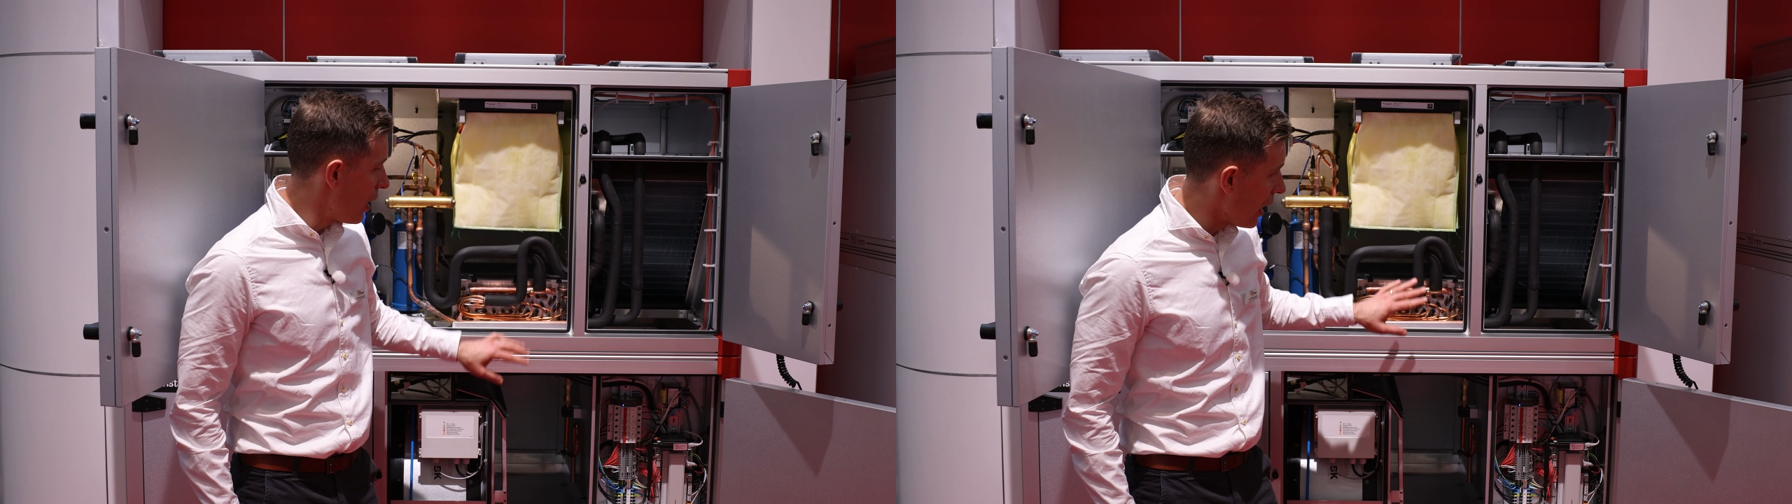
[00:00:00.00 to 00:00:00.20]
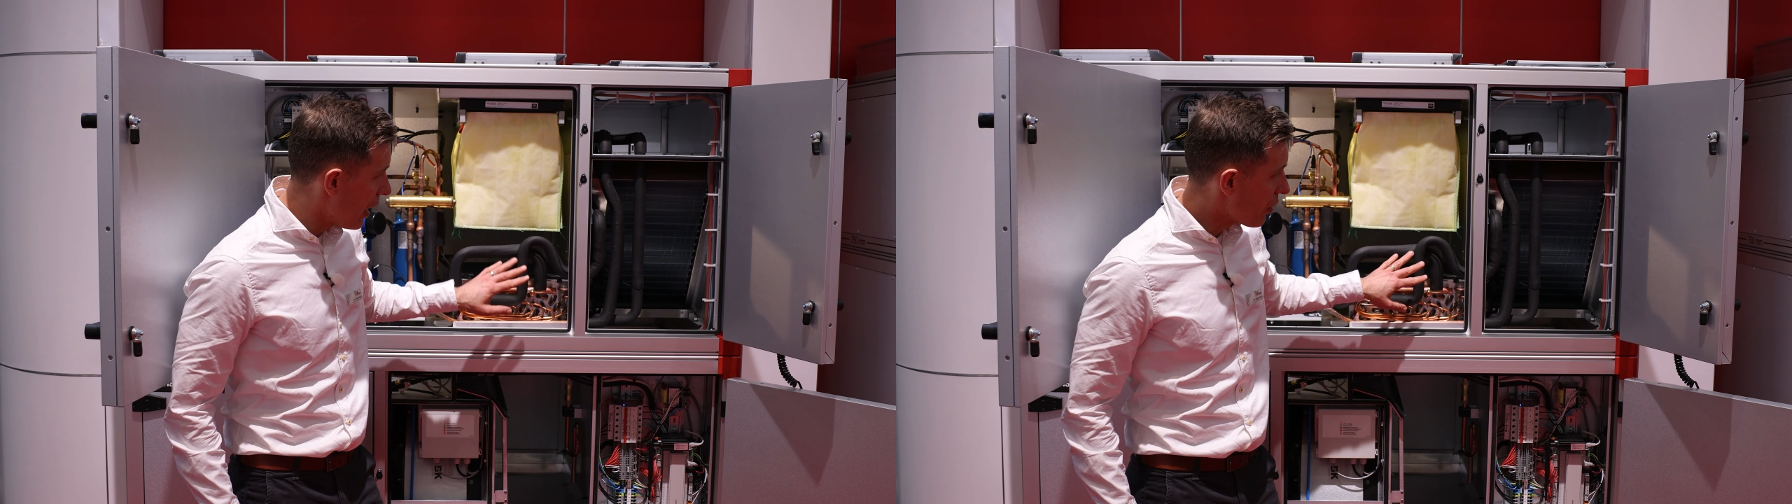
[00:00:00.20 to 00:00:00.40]

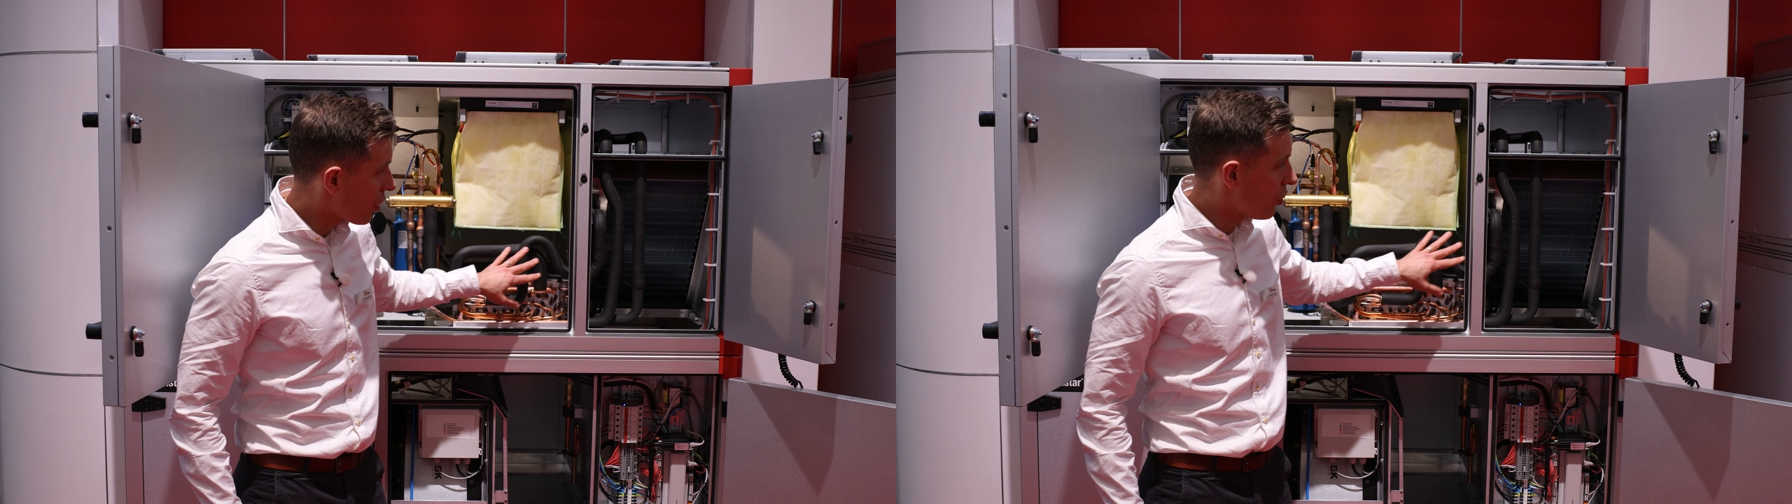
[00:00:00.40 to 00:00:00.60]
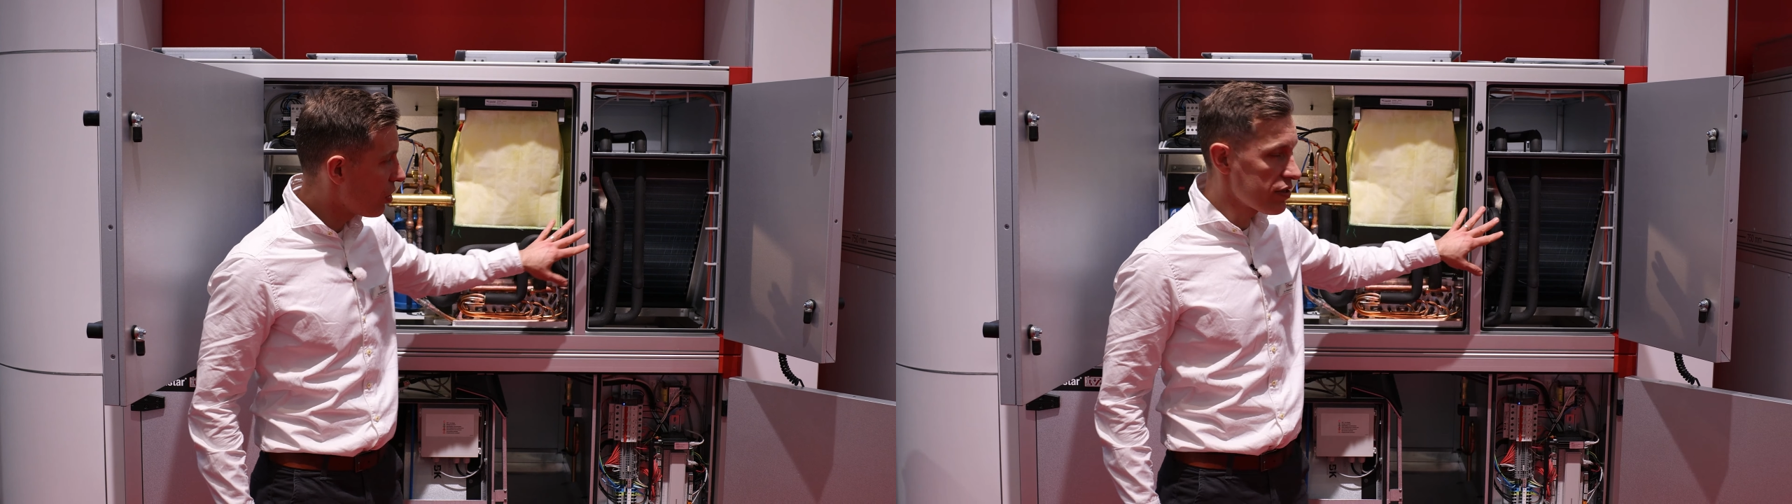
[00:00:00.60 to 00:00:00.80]
and the
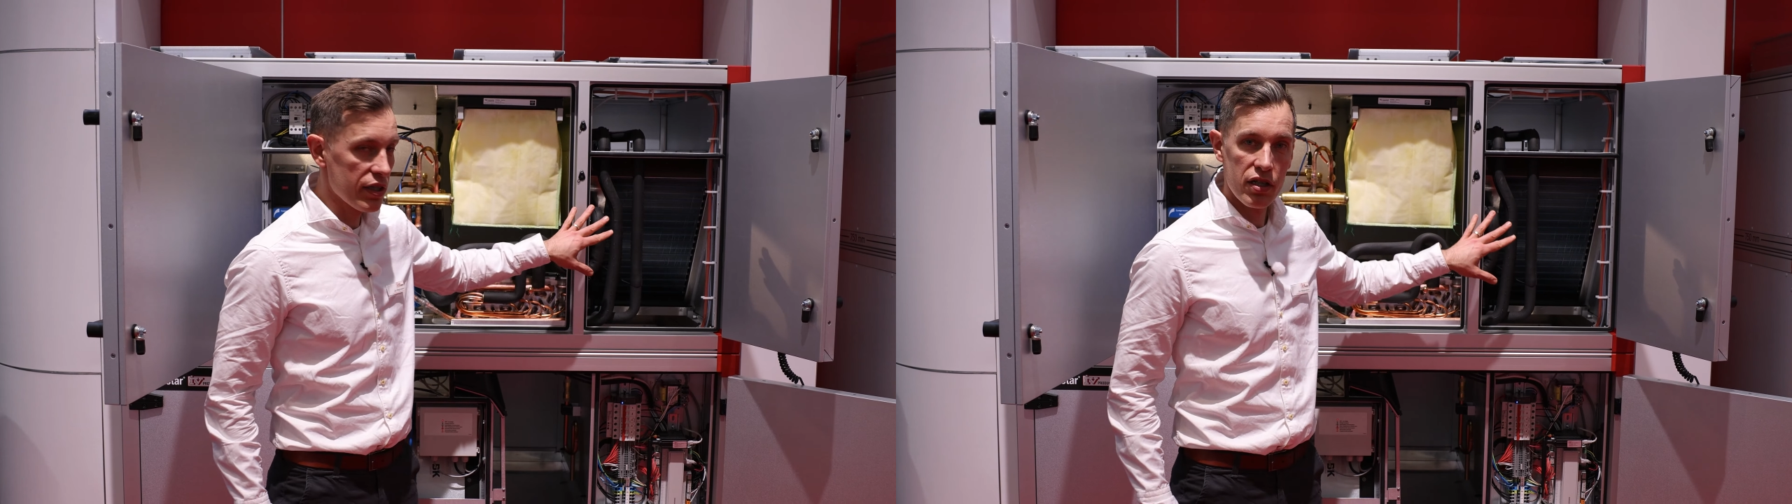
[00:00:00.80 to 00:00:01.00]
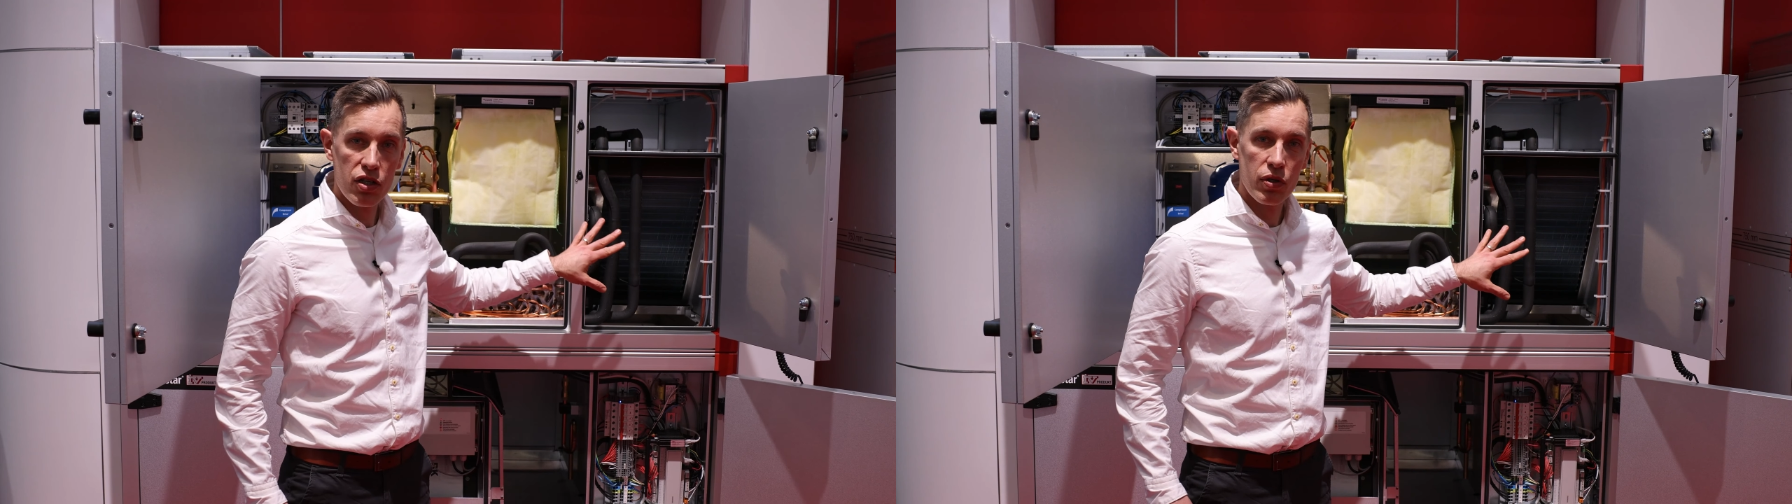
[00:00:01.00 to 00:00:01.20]
coils
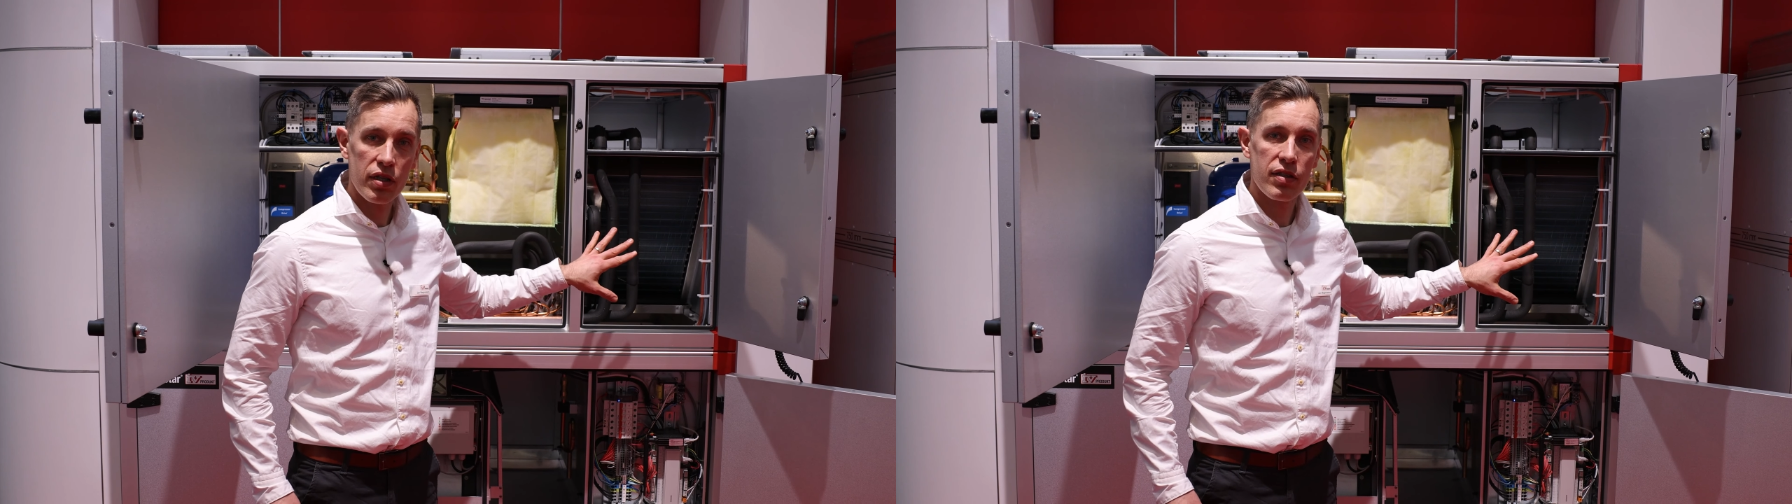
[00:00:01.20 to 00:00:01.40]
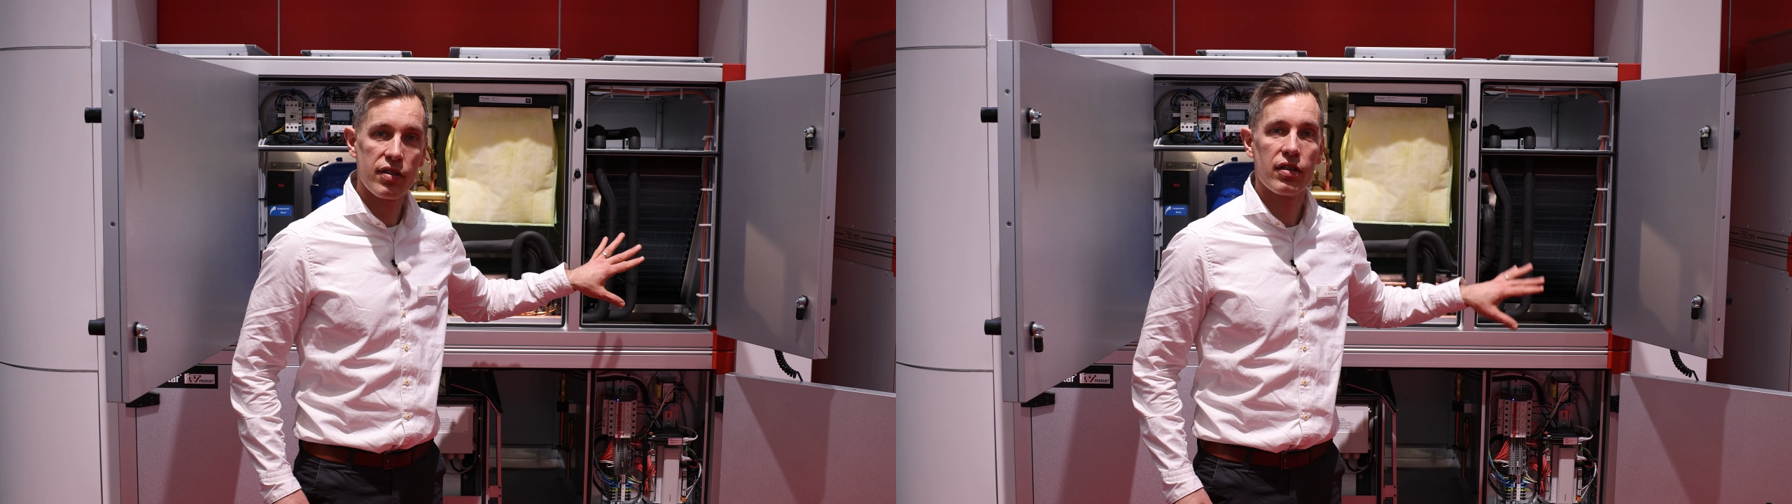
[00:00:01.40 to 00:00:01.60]
in the unit